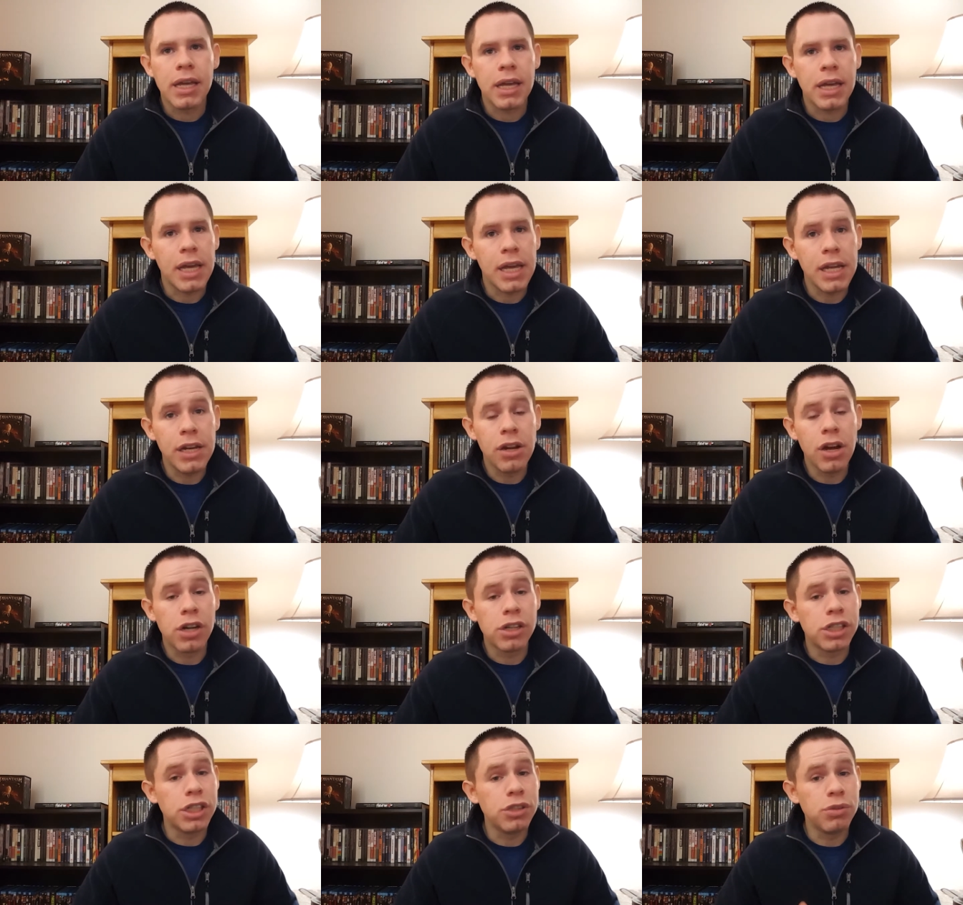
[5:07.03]
He
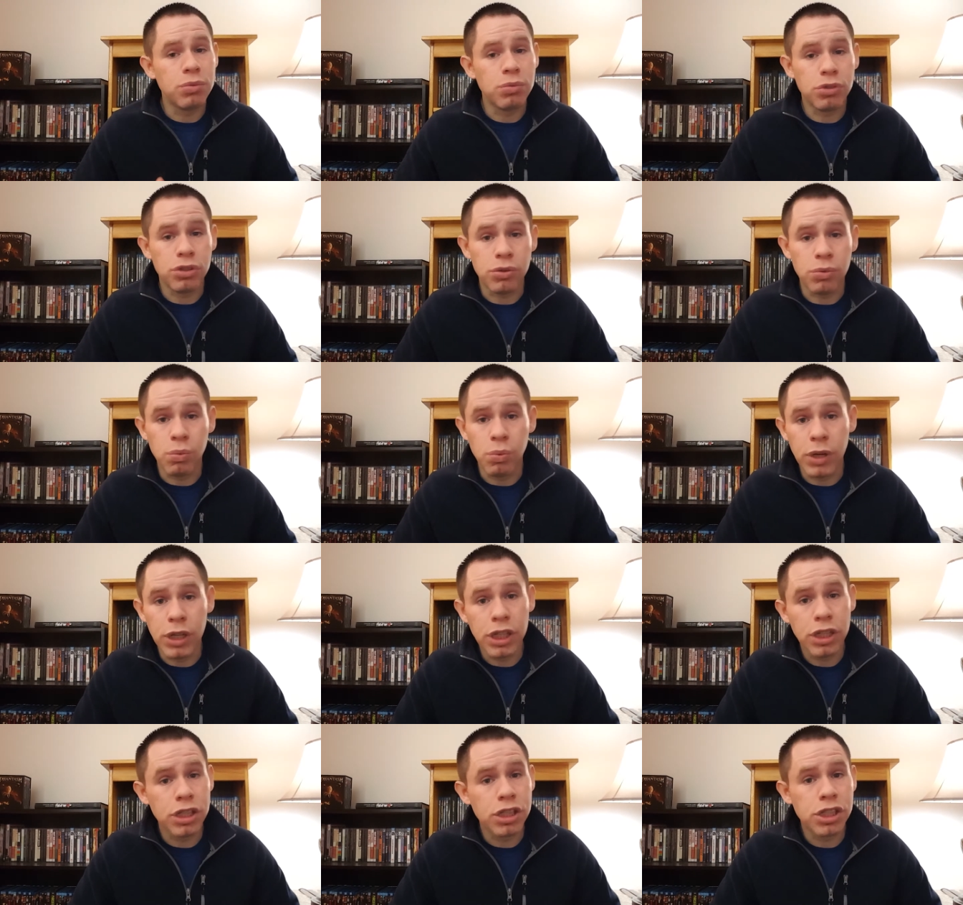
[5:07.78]
does. He's
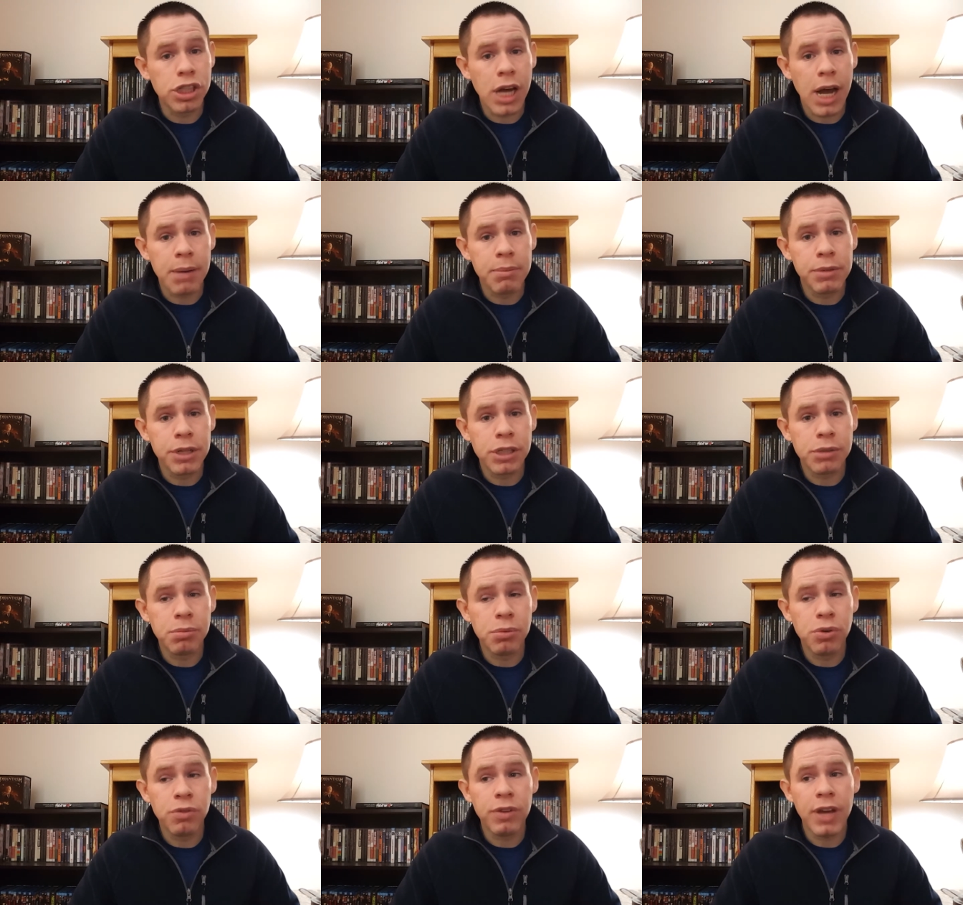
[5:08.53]
really good job in this
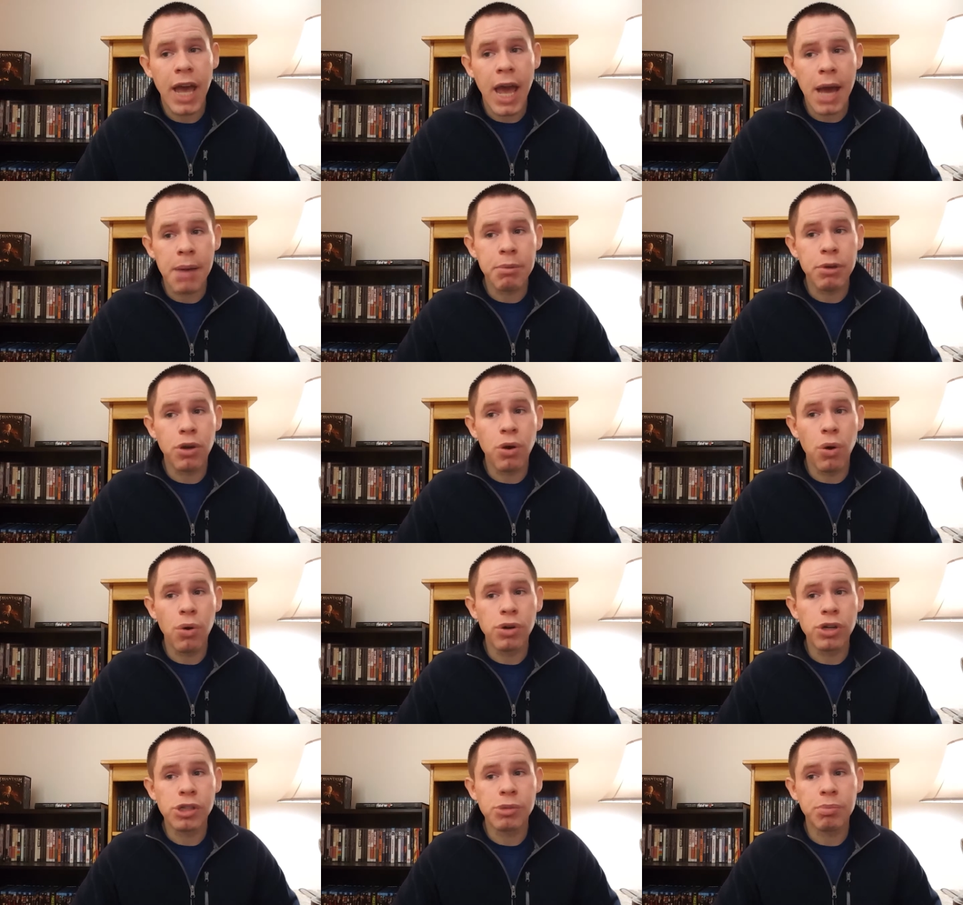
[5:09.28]
movie. Abbie
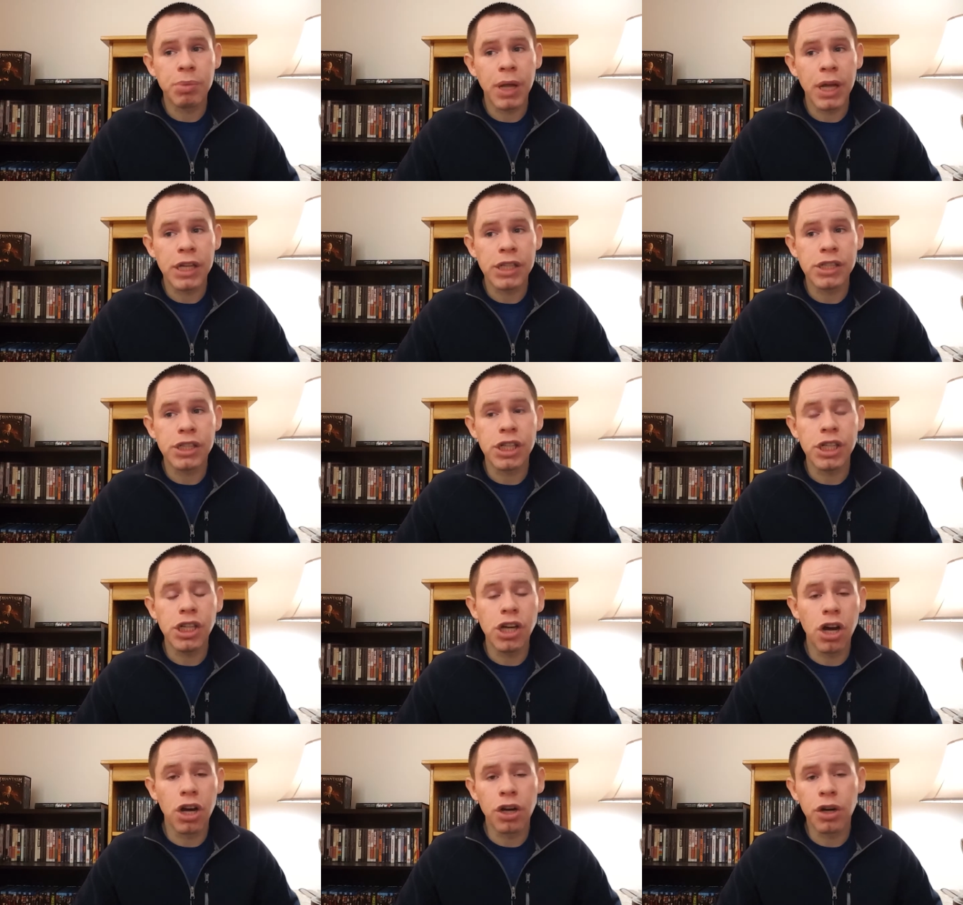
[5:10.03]
Cornish plays the
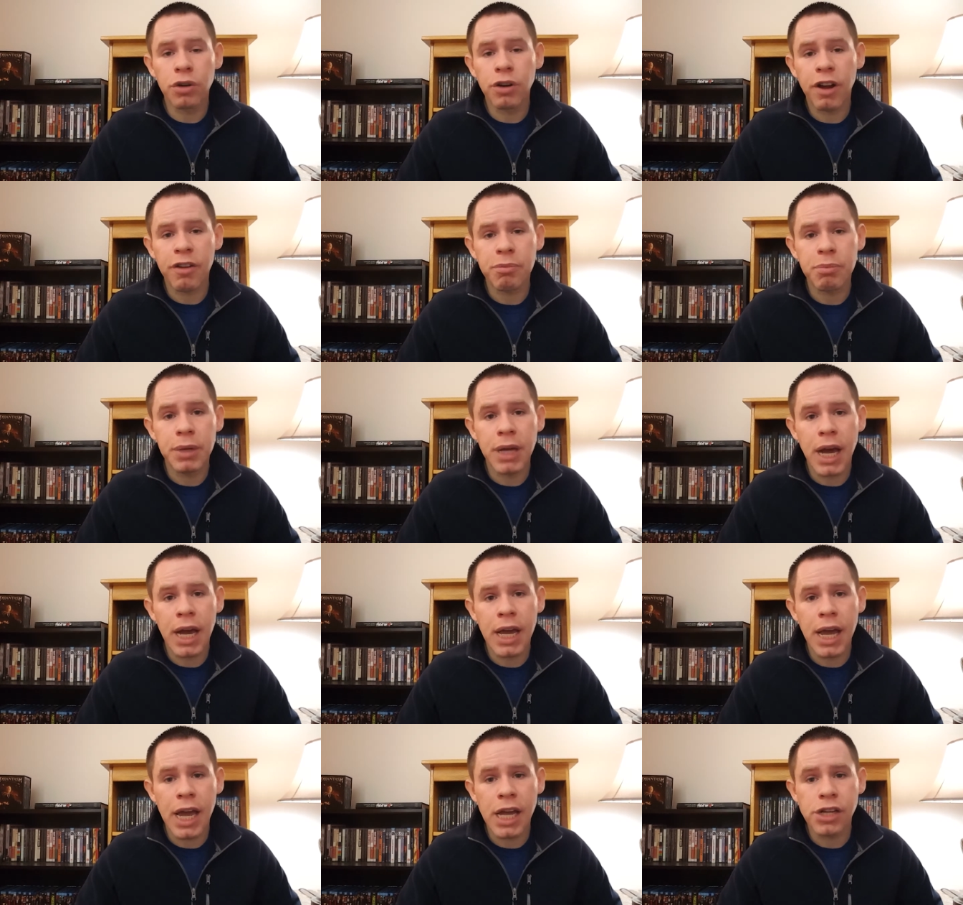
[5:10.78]
younger
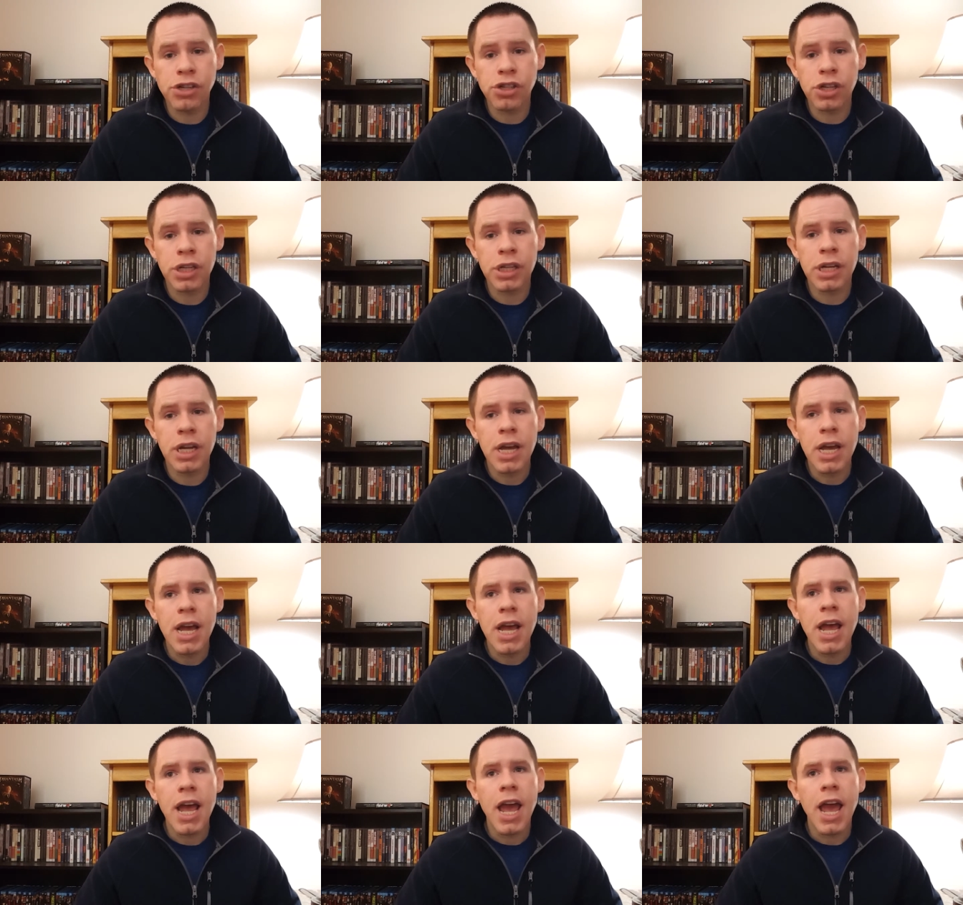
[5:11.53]
FBI agent,
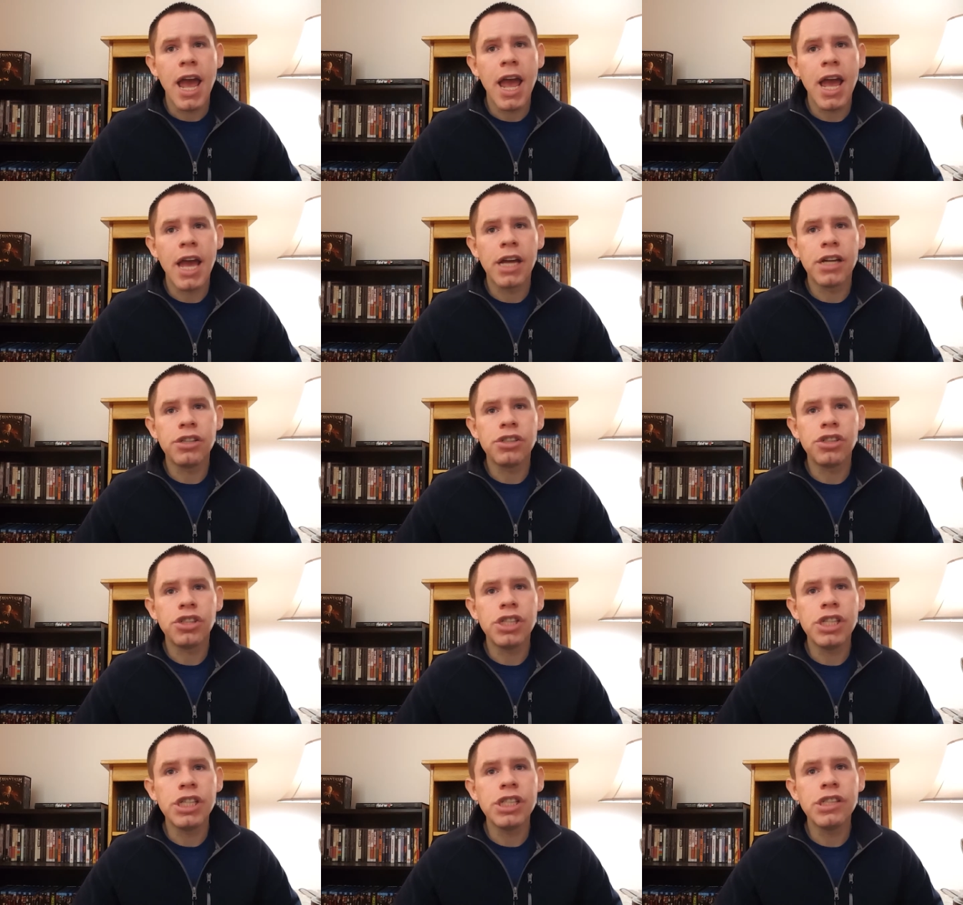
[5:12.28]
and
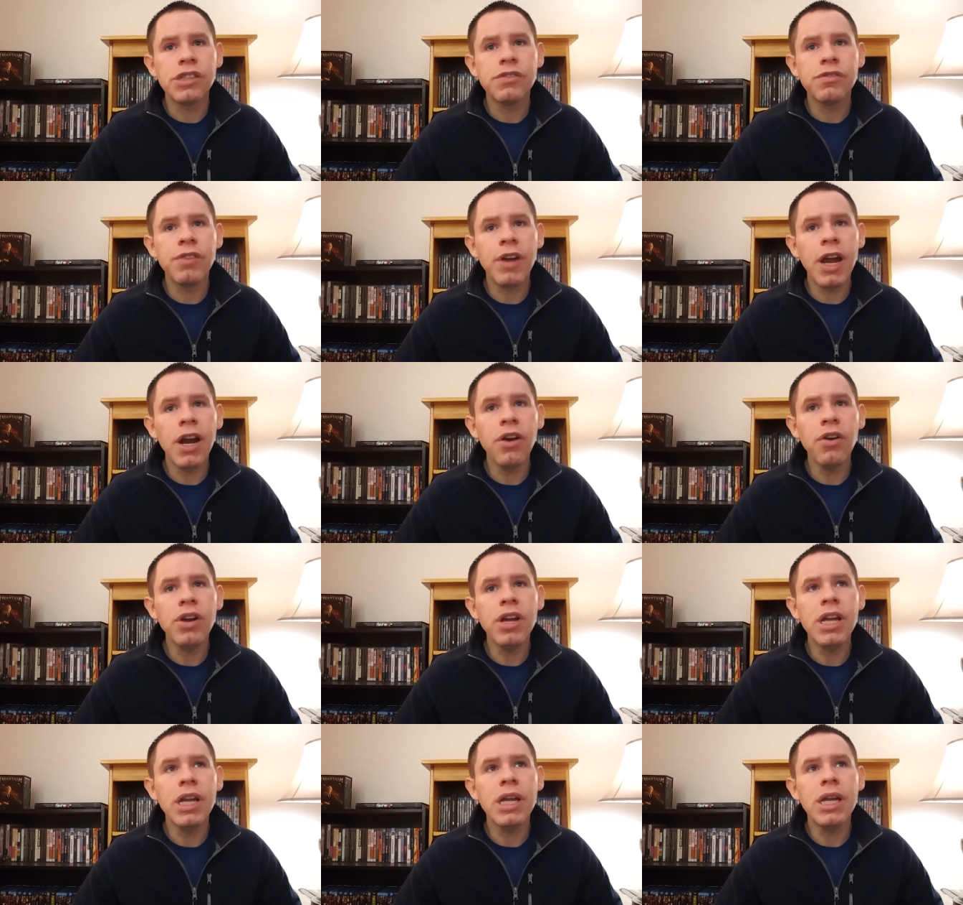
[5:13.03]
she's
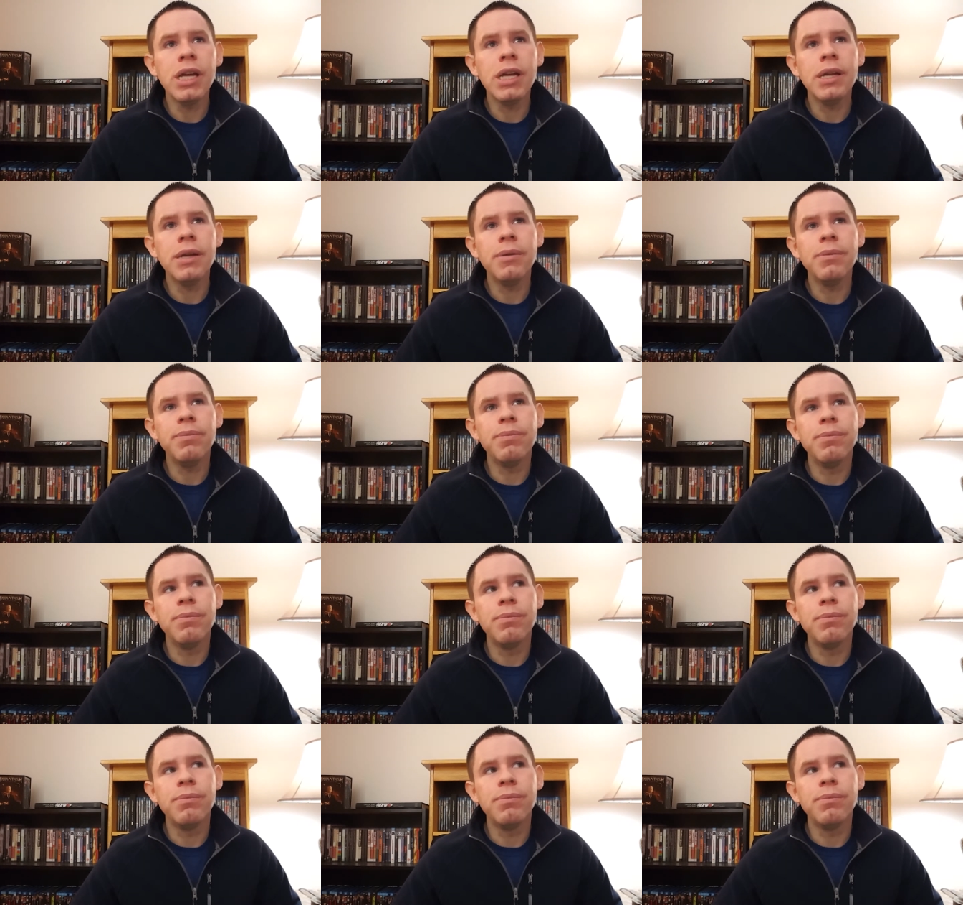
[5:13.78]
very